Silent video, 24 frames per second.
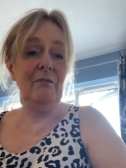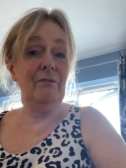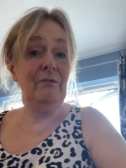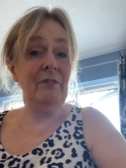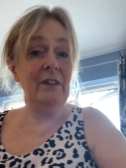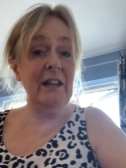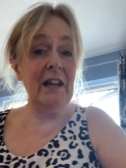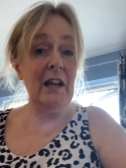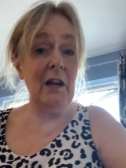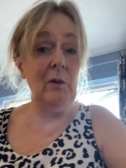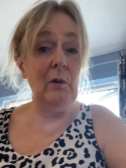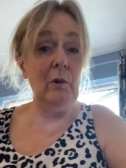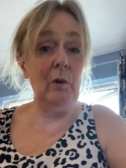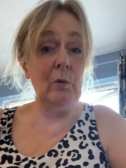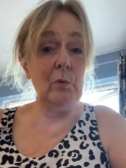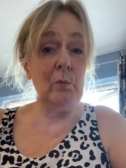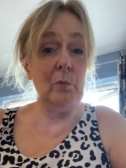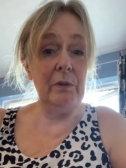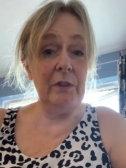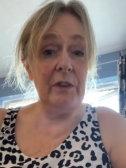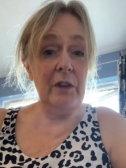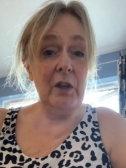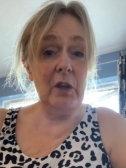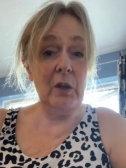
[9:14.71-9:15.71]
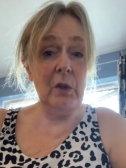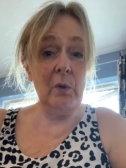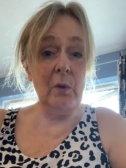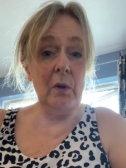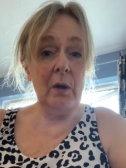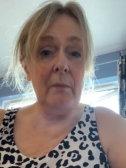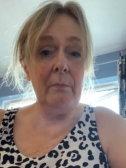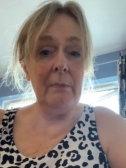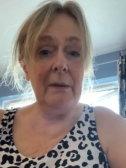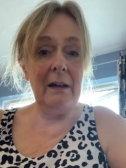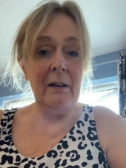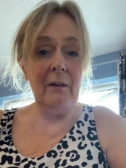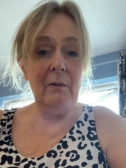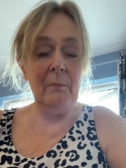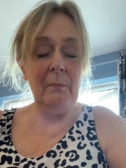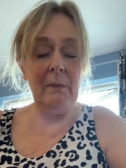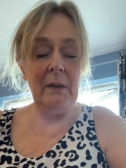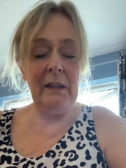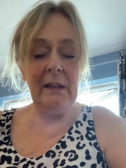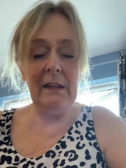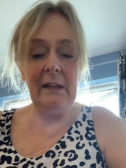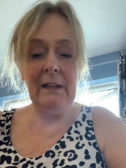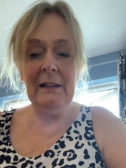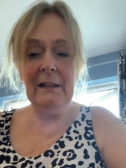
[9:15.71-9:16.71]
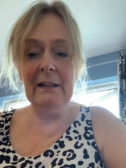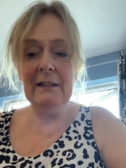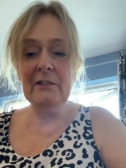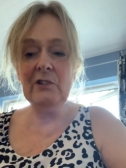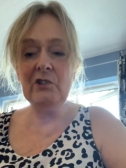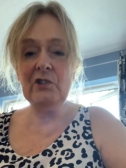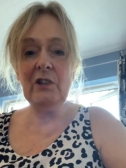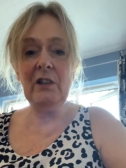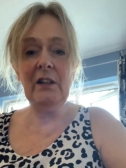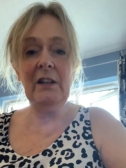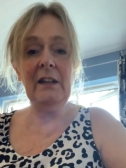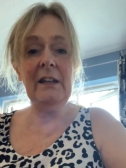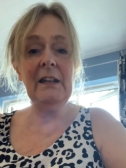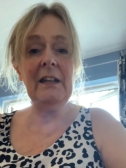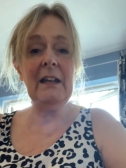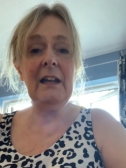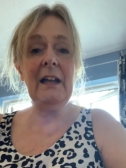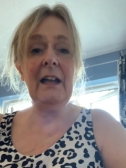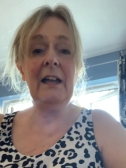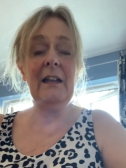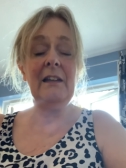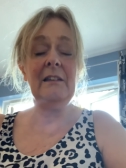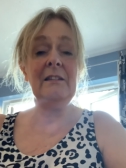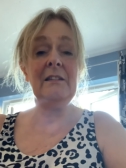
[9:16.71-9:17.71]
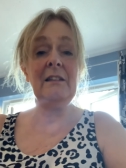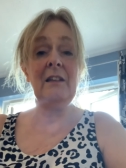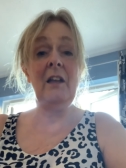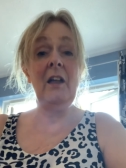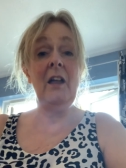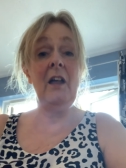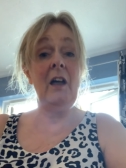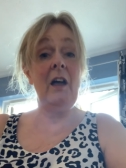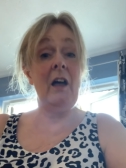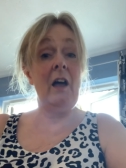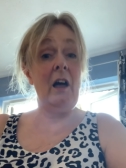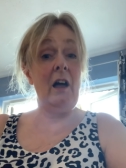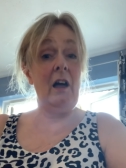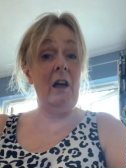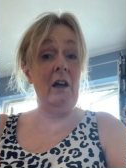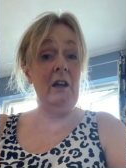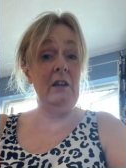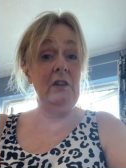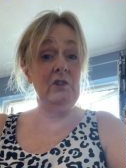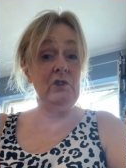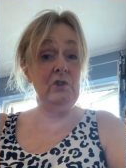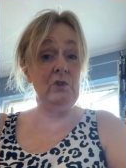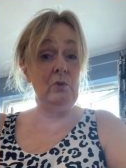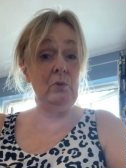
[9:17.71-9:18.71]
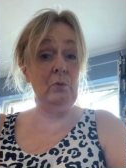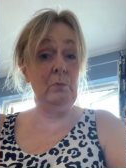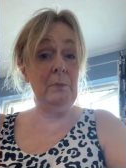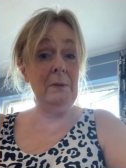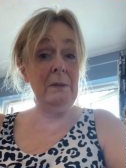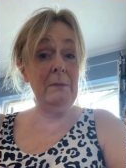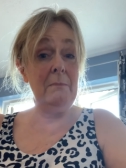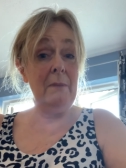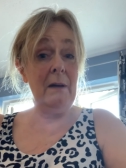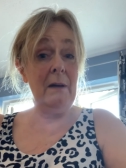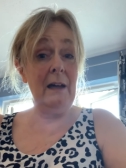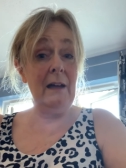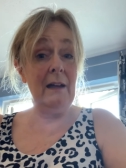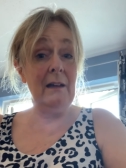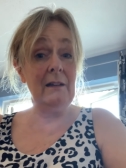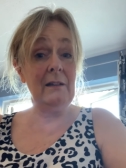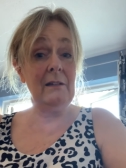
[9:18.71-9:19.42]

video log with you about my healing journey, and I shall be back